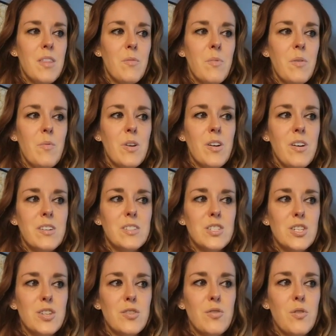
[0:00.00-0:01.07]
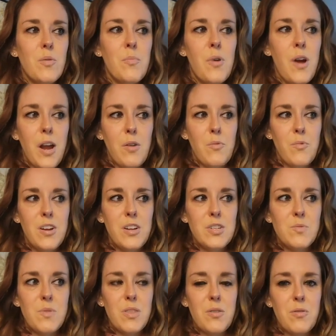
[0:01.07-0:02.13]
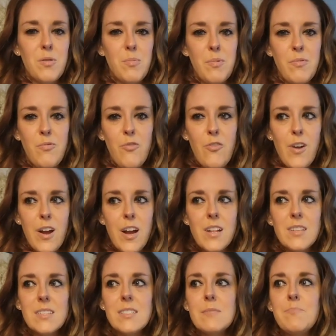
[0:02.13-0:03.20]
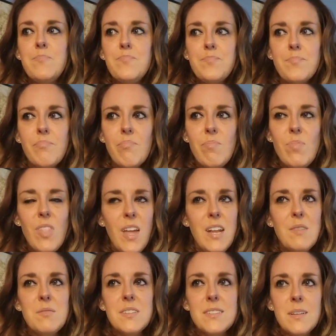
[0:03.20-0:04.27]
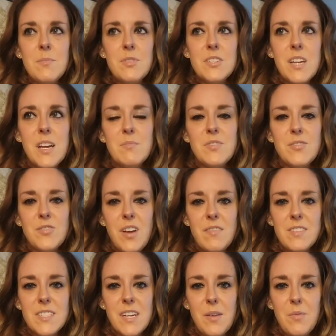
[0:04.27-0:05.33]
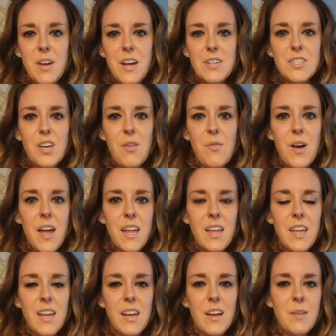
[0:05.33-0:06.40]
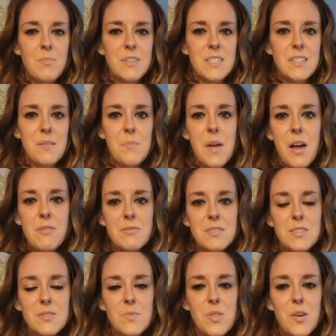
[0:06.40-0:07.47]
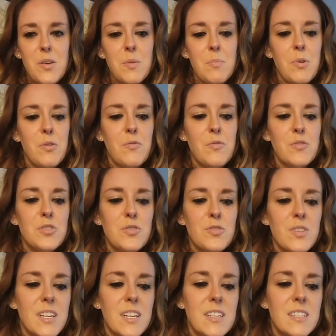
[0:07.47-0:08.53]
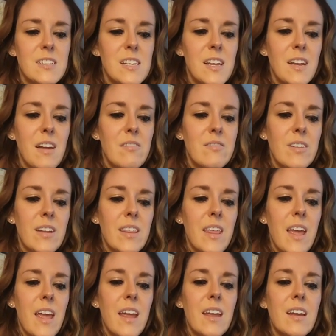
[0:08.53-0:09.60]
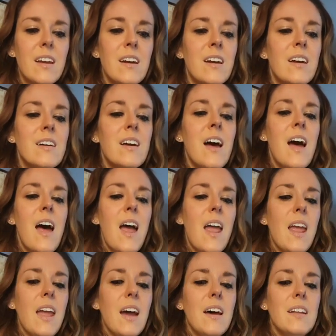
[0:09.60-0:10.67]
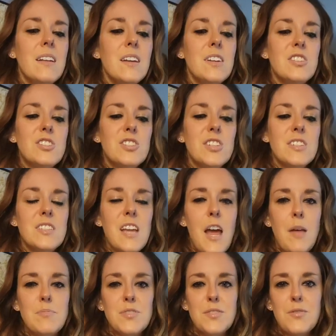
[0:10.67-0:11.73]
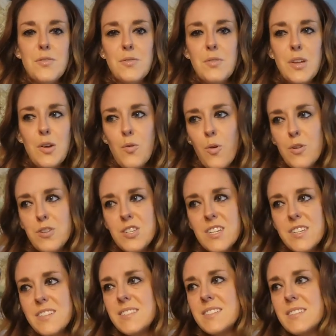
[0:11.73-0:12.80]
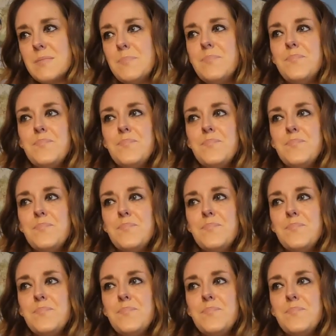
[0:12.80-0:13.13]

then we went on to Breckenridge with the group of friends. And it was summertime, so Travis and I, we got to go hiking up into the mountains with all the beautiful trees and everything. And it's just absolutely gorgeous.